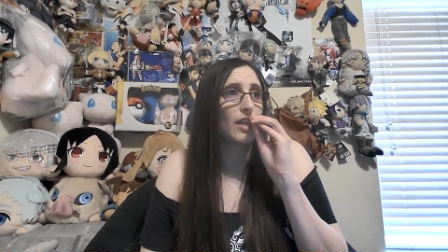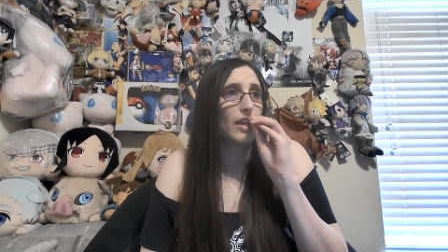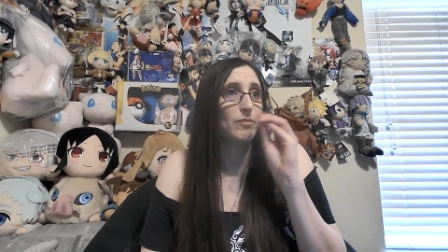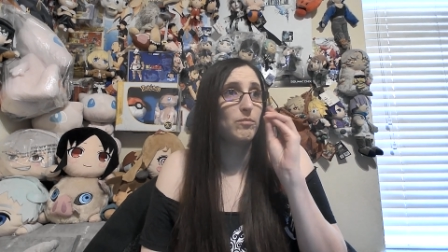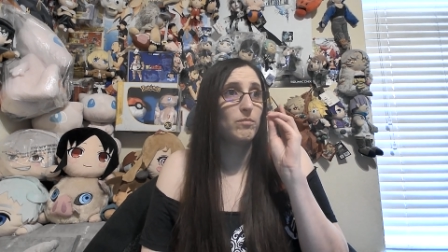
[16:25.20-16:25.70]

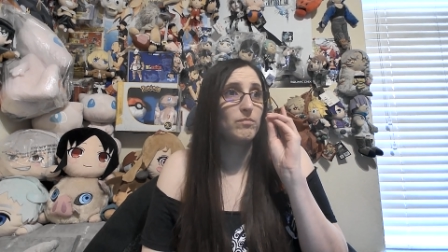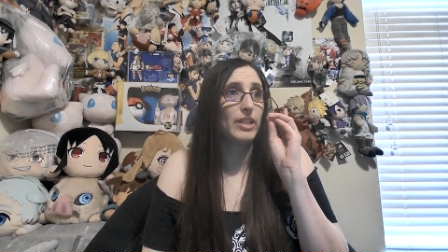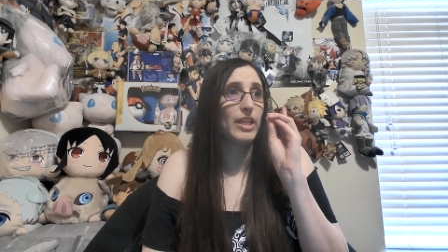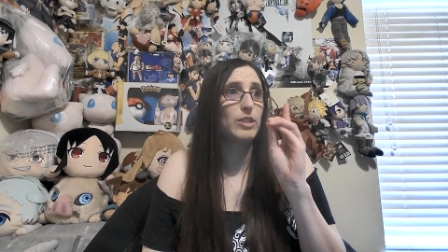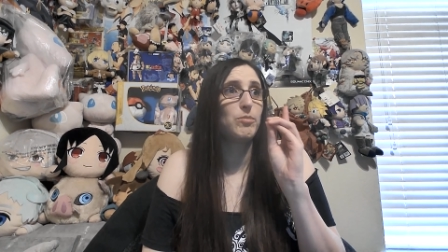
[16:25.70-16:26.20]
and
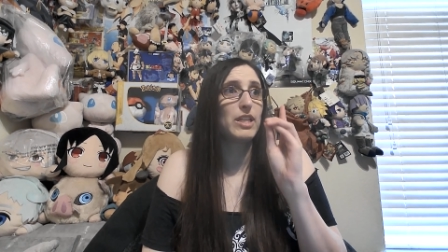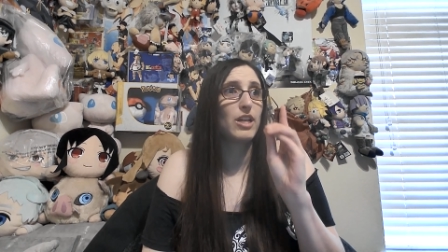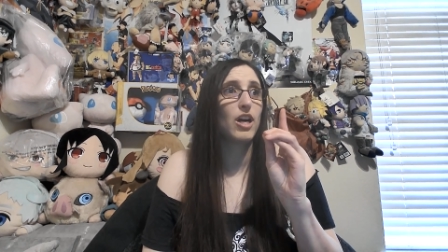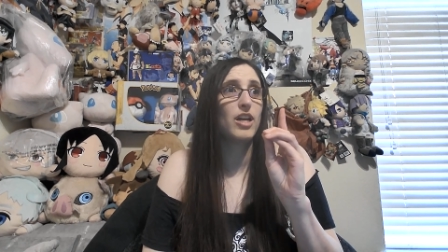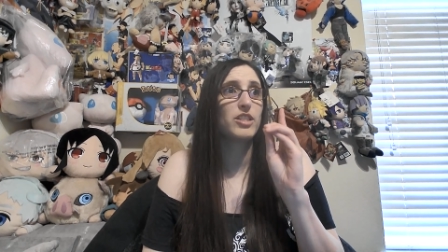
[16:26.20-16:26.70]
is
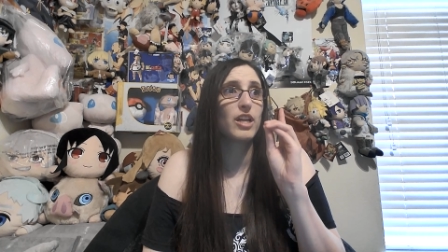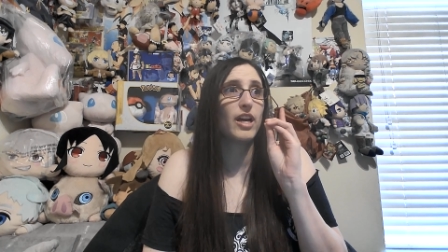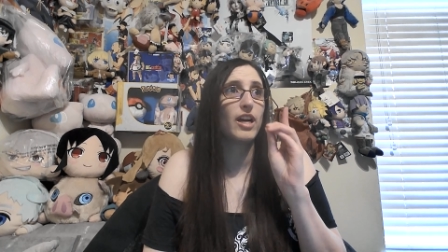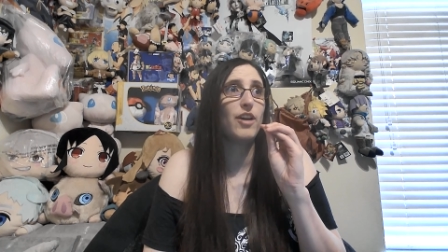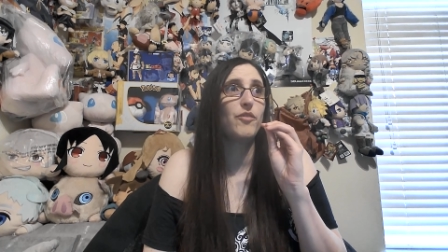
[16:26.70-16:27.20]
because
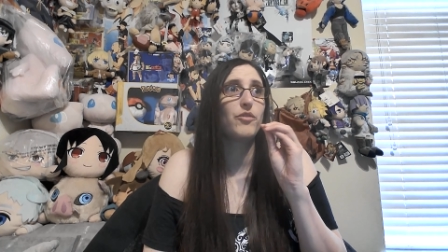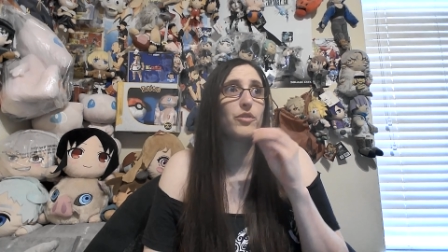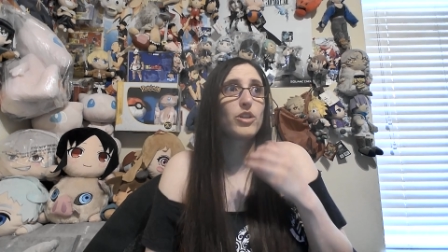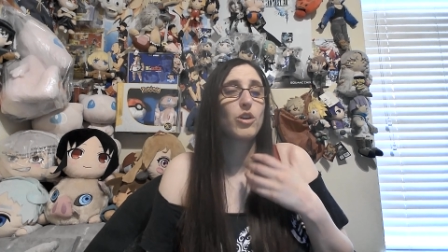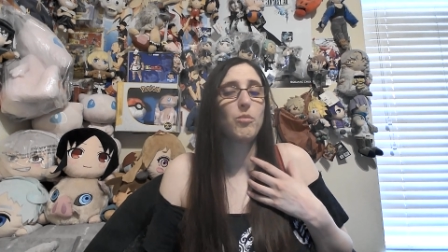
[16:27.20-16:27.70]

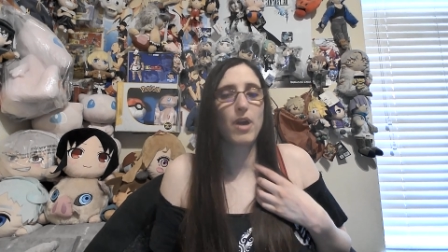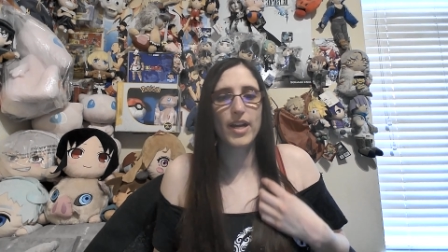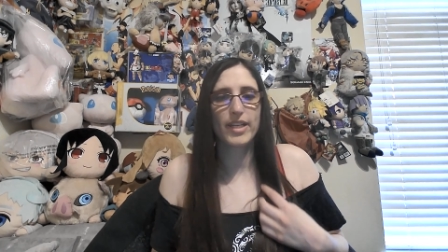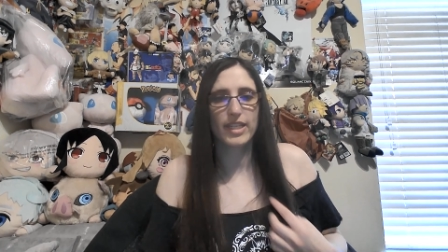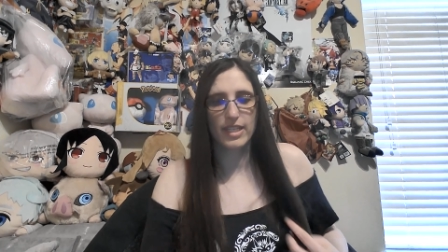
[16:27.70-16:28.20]
of
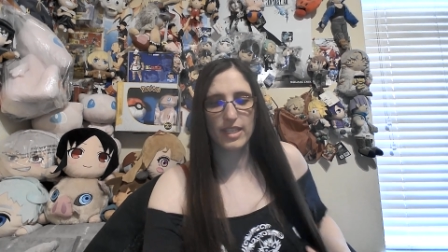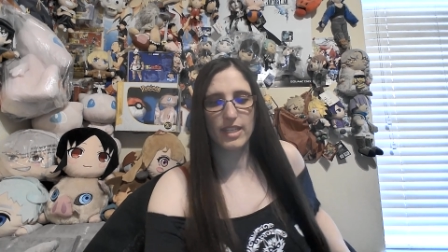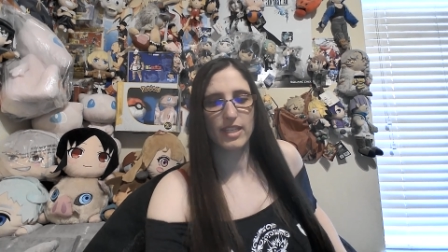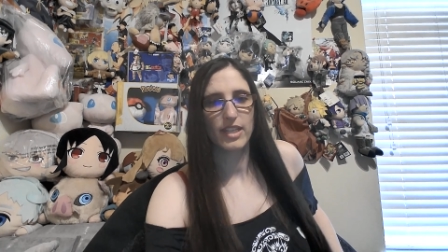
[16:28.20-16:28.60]
Kawaki.